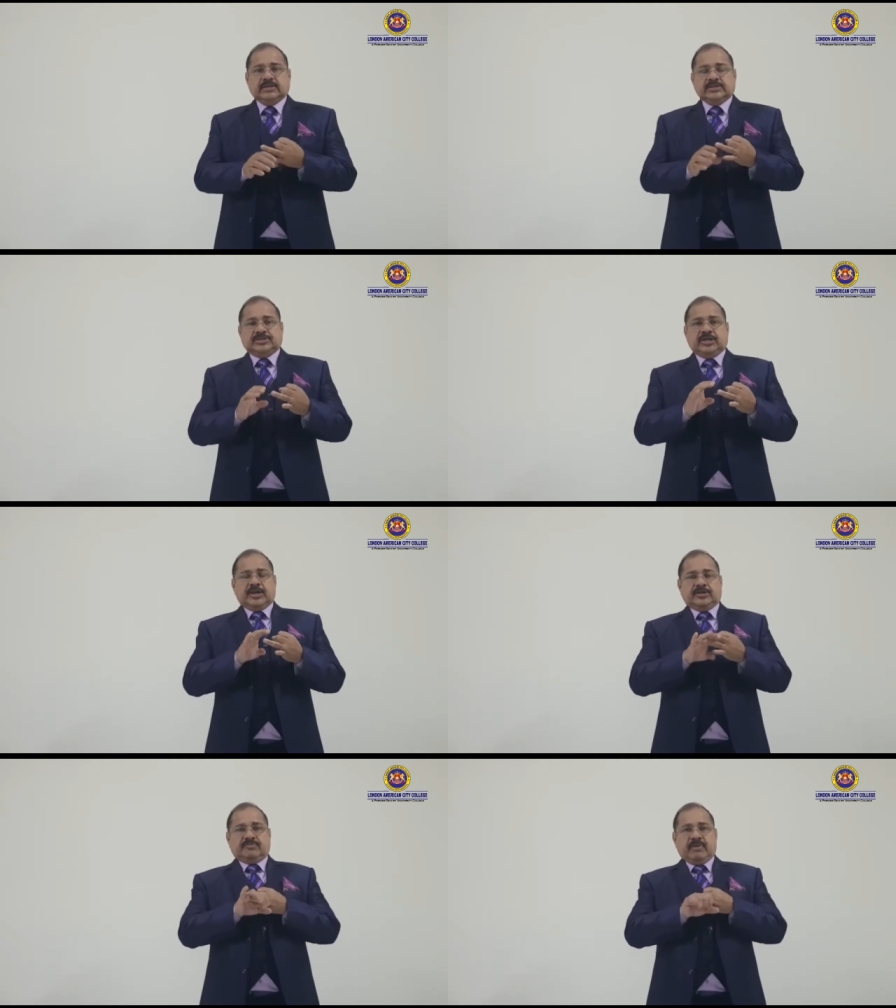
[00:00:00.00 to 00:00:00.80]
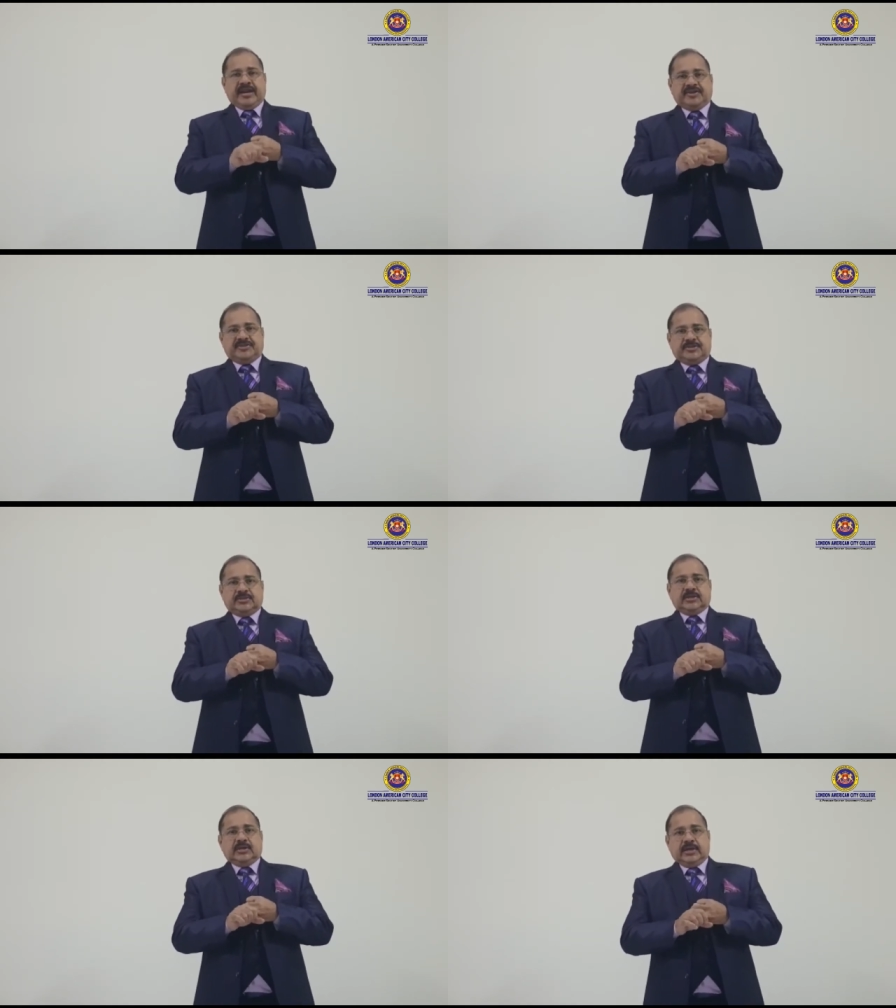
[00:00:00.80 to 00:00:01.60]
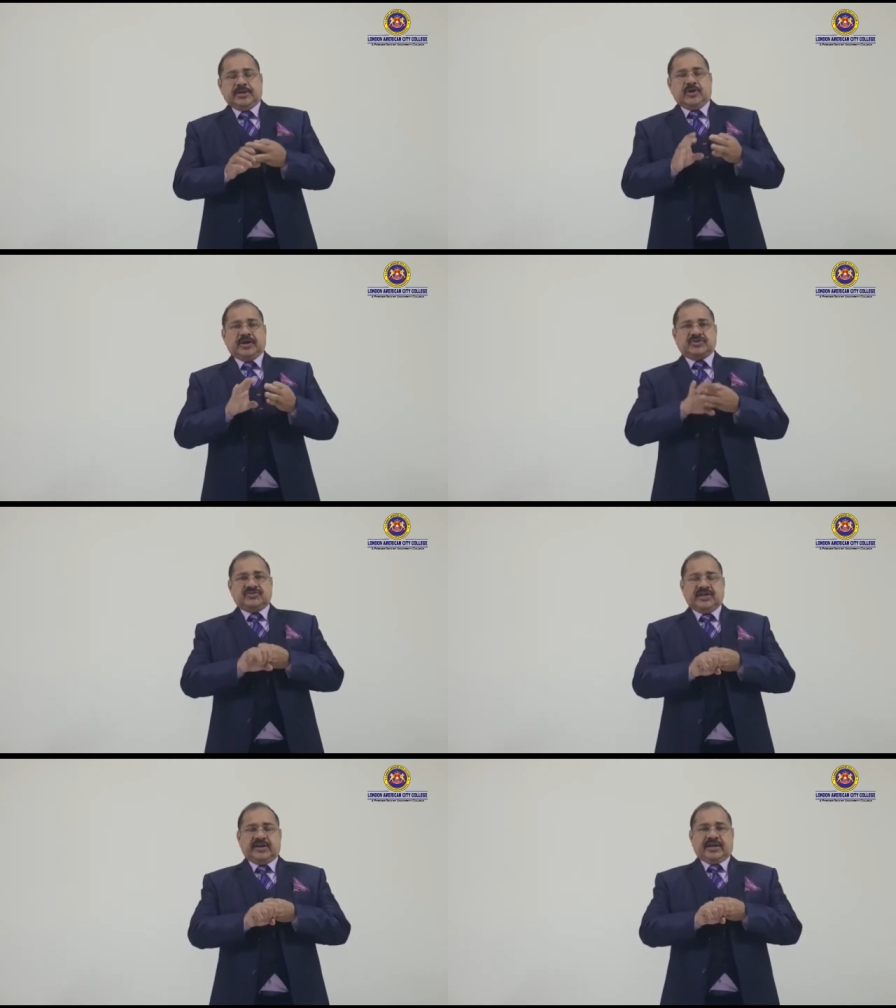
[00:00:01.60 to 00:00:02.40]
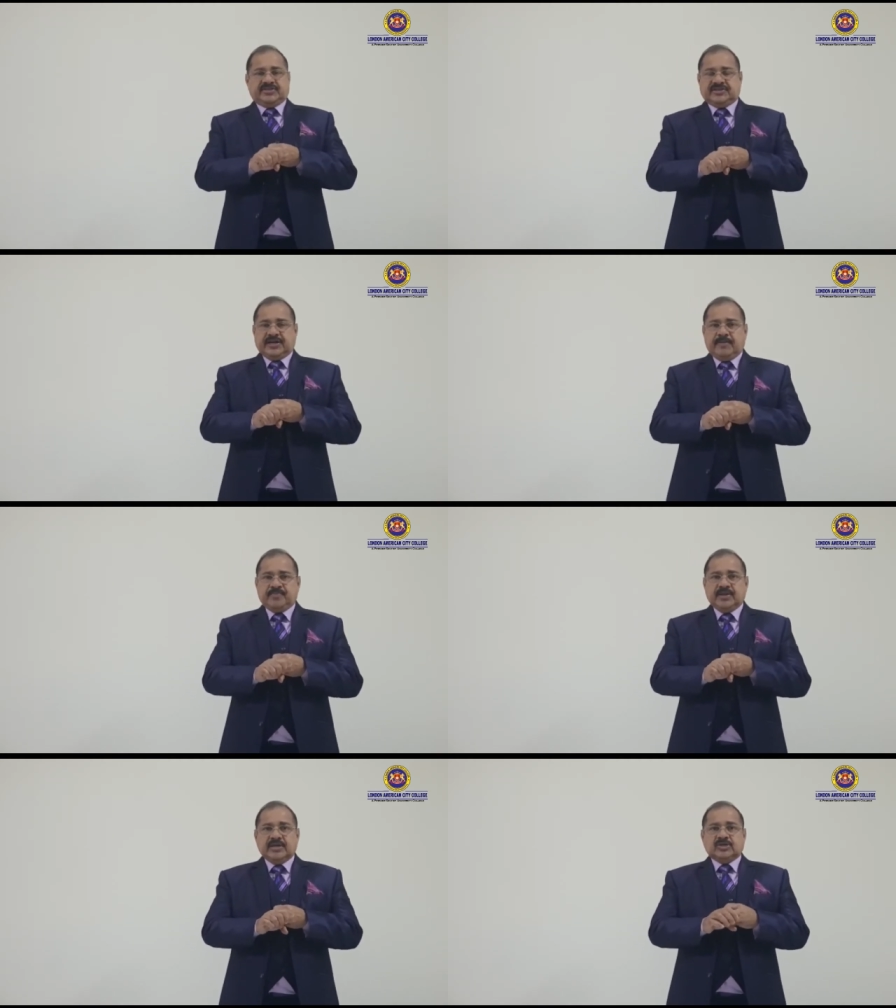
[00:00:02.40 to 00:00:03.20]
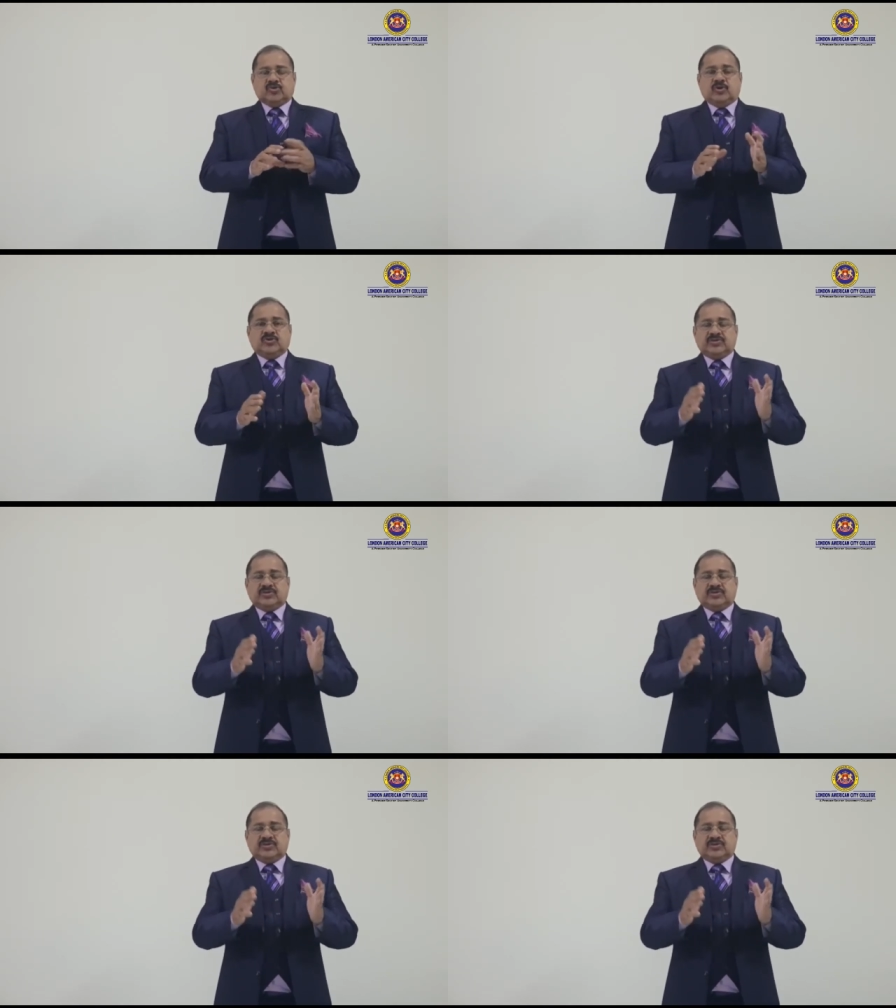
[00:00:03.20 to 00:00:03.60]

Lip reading: children's marriage, education of children, etc. So also